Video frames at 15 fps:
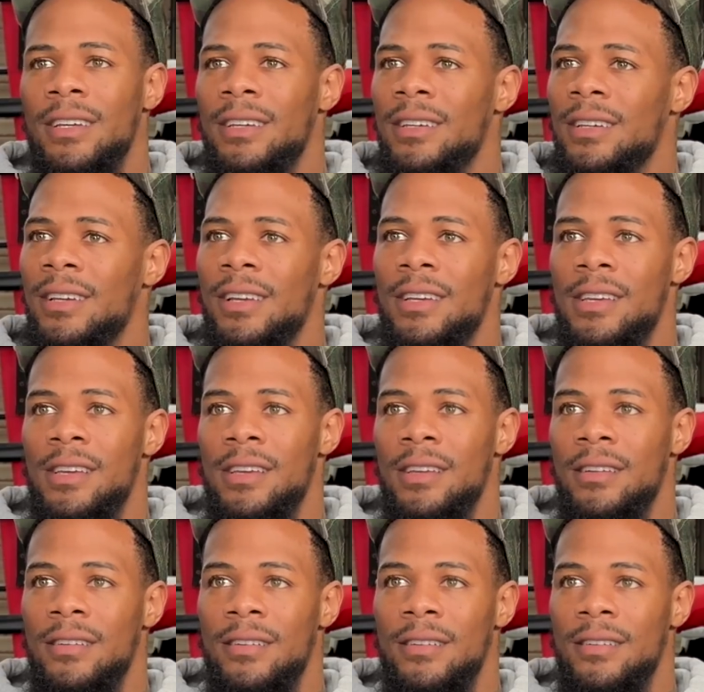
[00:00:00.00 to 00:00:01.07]
And
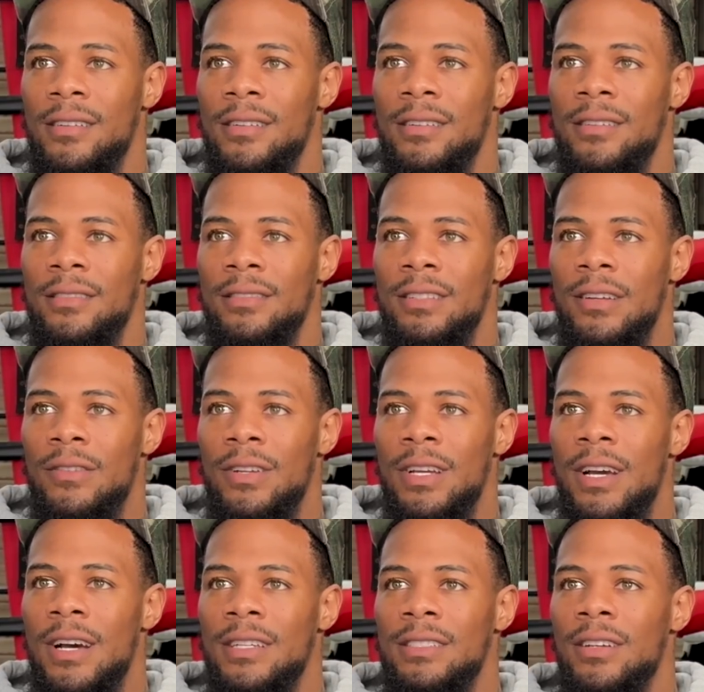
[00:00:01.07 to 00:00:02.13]
the
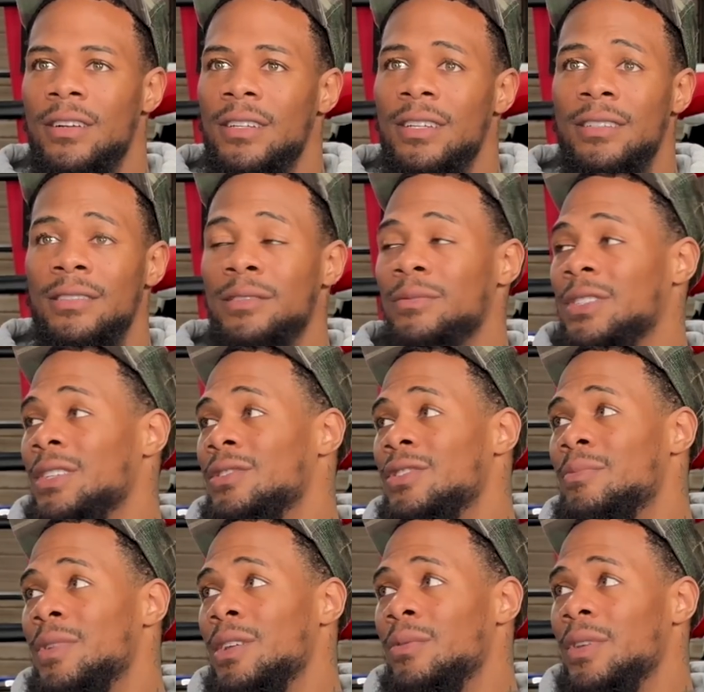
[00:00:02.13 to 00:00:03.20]
guys that are killing themselves to
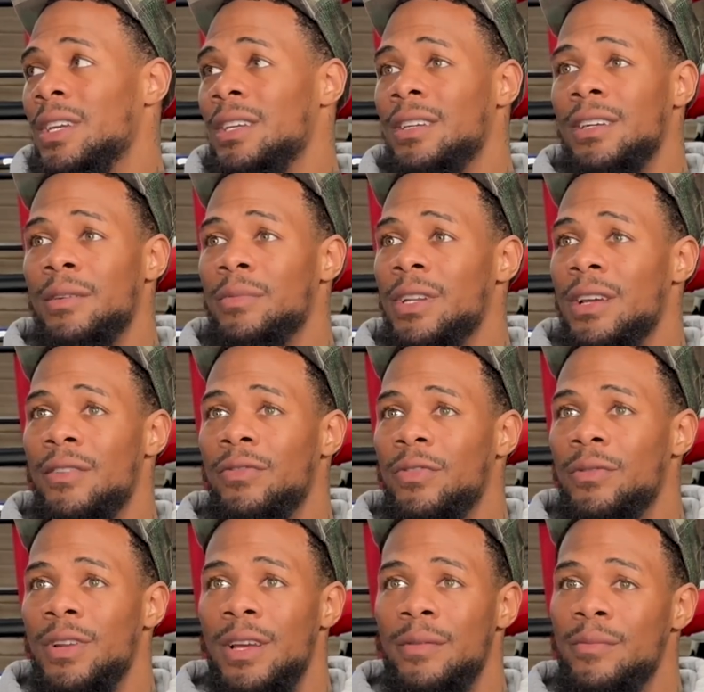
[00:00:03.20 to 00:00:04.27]
make weight coming down
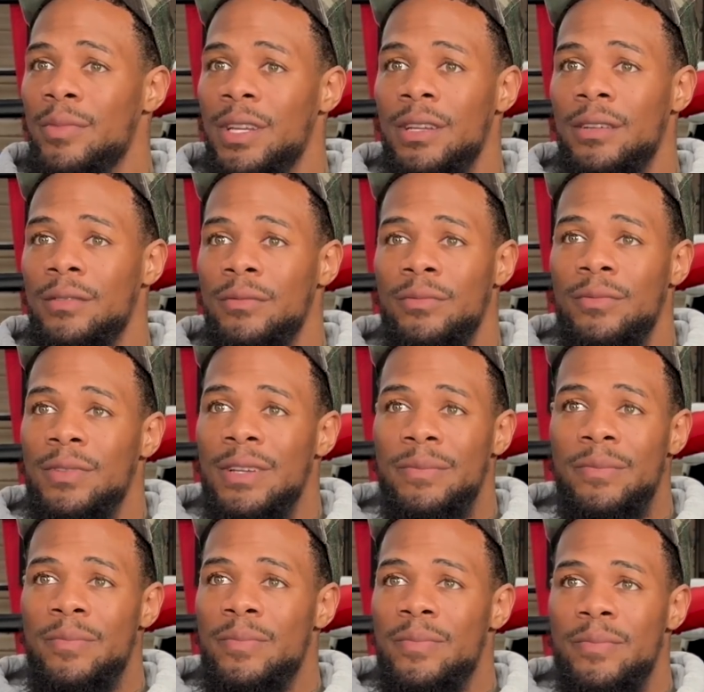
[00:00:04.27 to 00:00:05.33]
from the
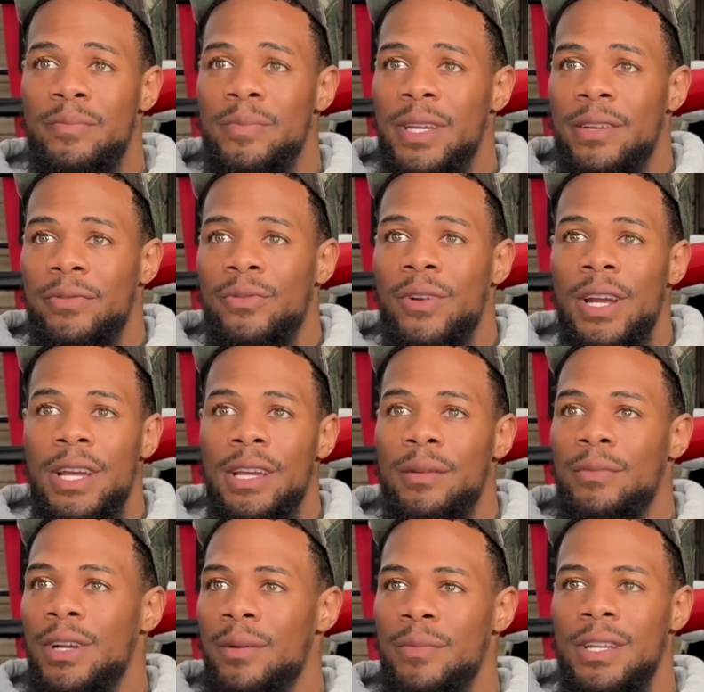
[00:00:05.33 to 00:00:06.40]
big frame
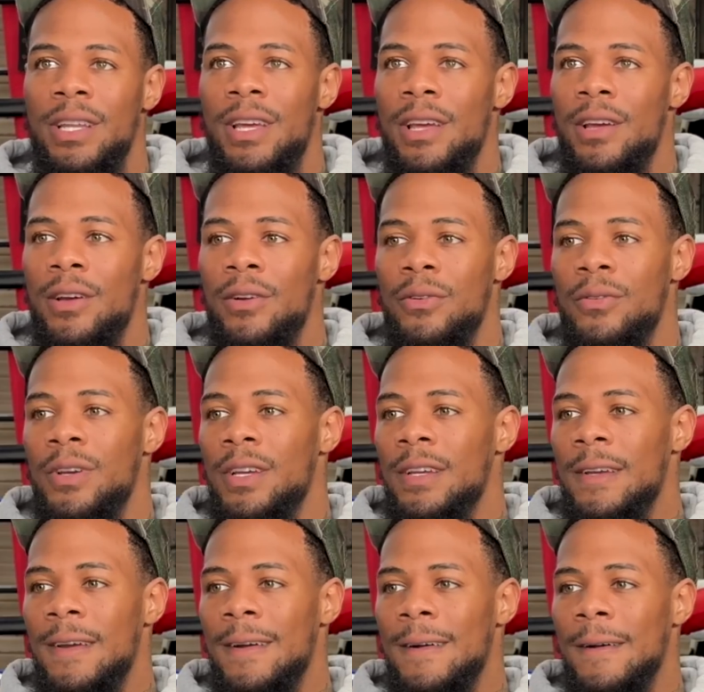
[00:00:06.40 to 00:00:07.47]
coming down.
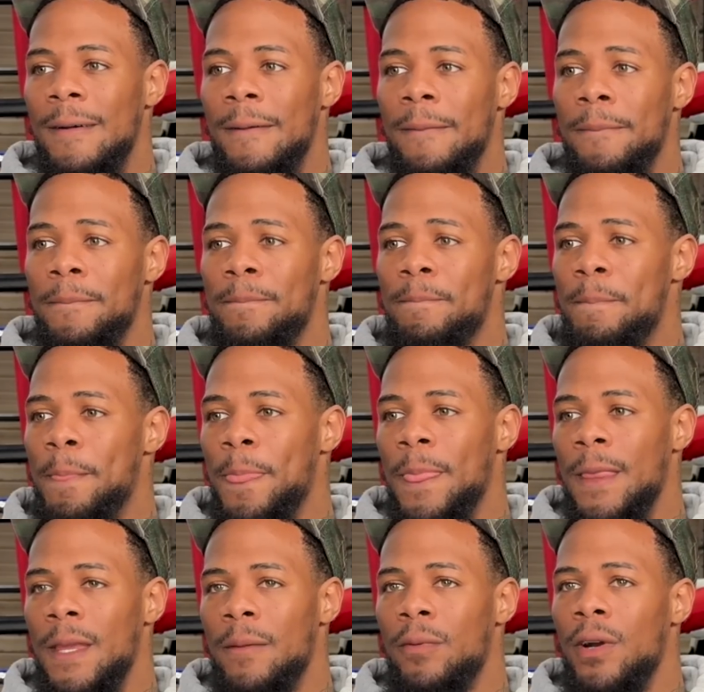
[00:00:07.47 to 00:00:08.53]

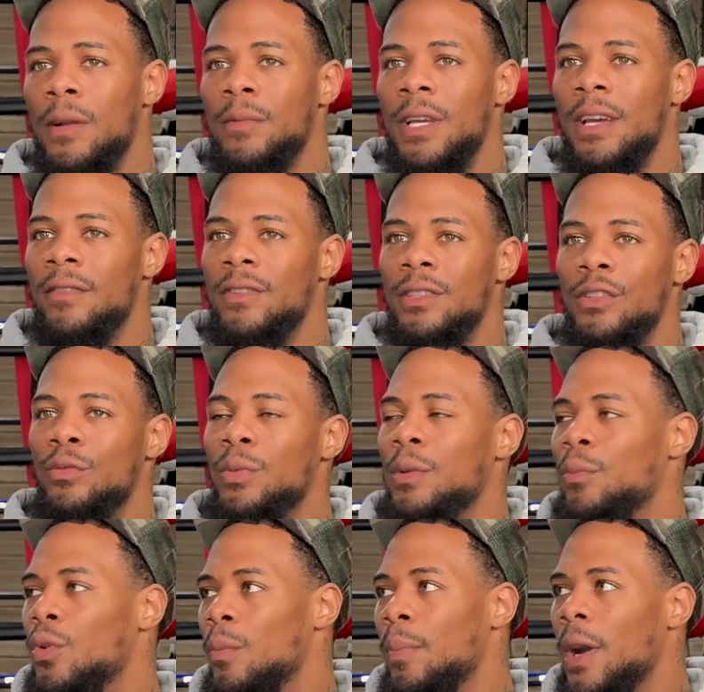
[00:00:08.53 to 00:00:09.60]
They probably have a little bit
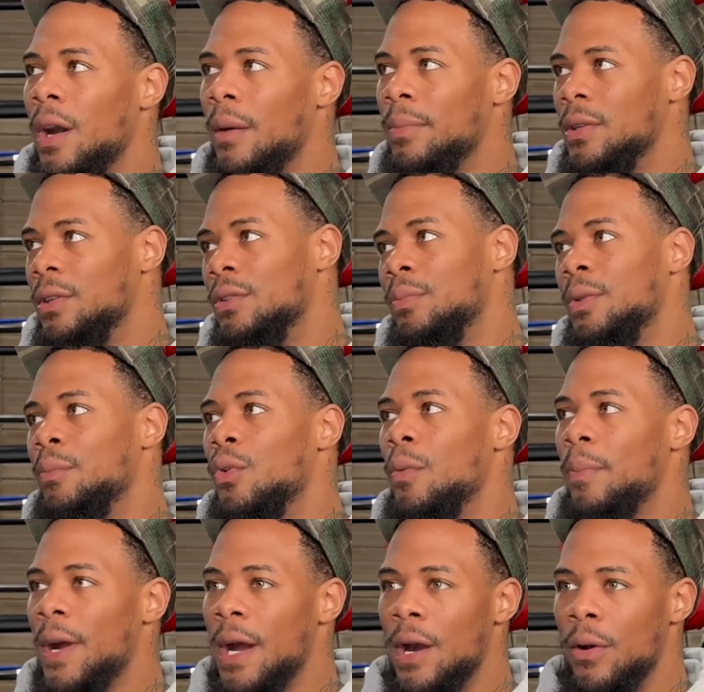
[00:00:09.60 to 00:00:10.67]
more pop, a little bit more
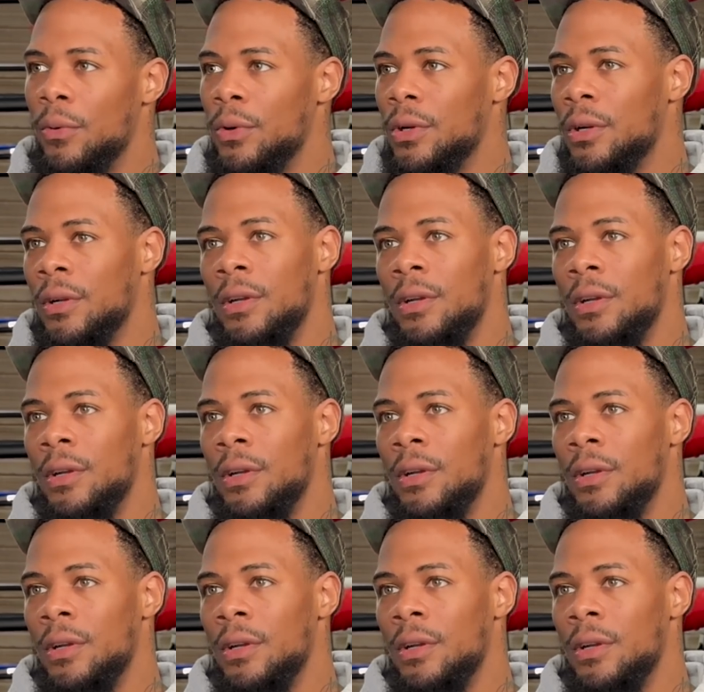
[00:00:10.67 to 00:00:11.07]
power,